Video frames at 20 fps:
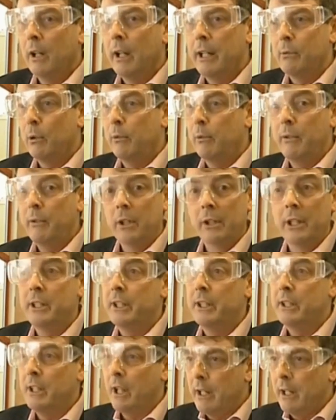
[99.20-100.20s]
Right, well, we've
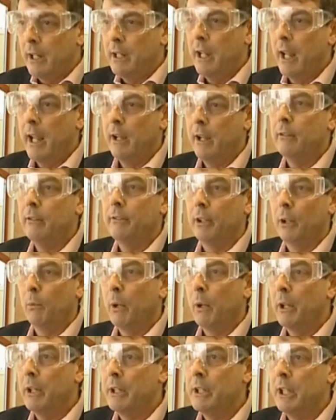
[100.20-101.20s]
got a design now
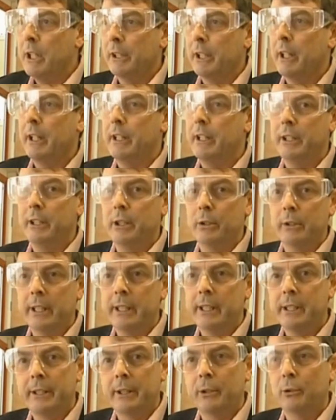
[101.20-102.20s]
for a 1-ton-a-day
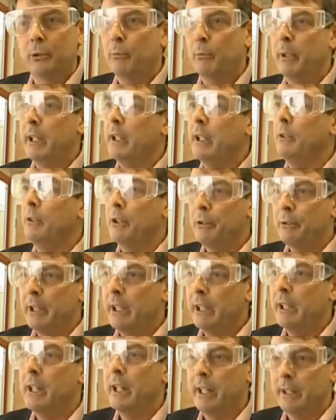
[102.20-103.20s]
unit that will be
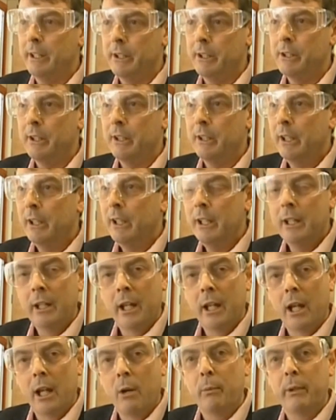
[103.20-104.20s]
in 3
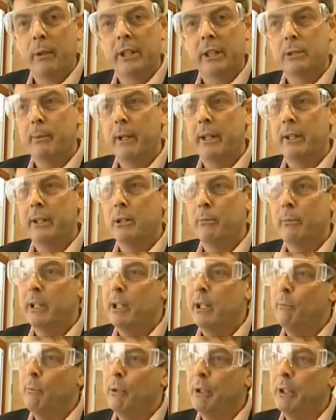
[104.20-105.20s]
containers, and we
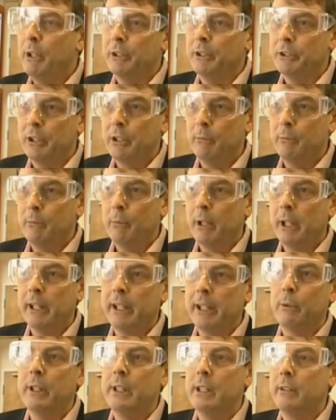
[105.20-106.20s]
expect to be in
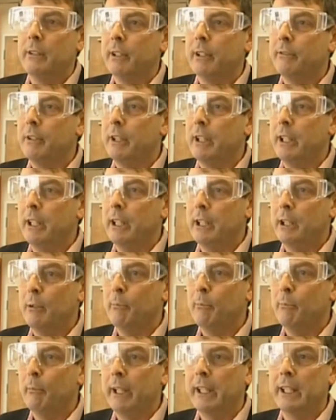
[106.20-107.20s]
production by
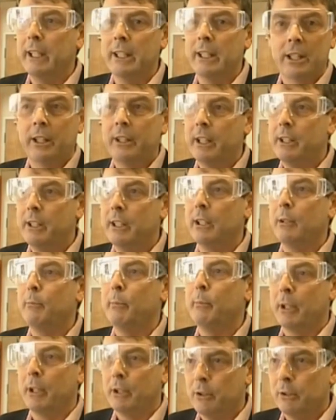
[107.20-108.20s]
2015 making
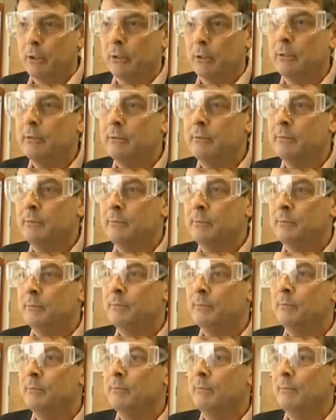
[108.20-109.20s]
synthetic petrol.
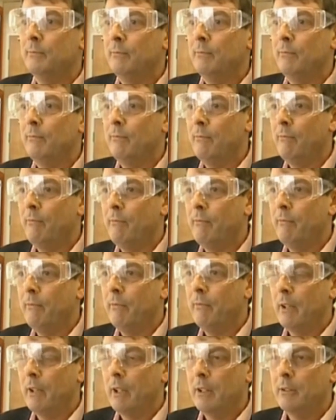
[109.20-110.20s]
So who are you
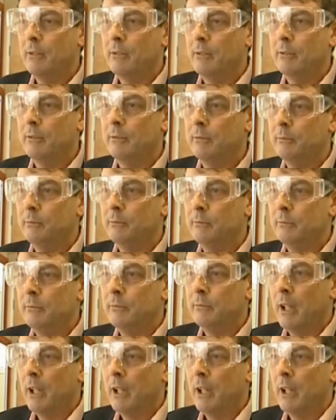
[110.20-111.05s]
aiming this at?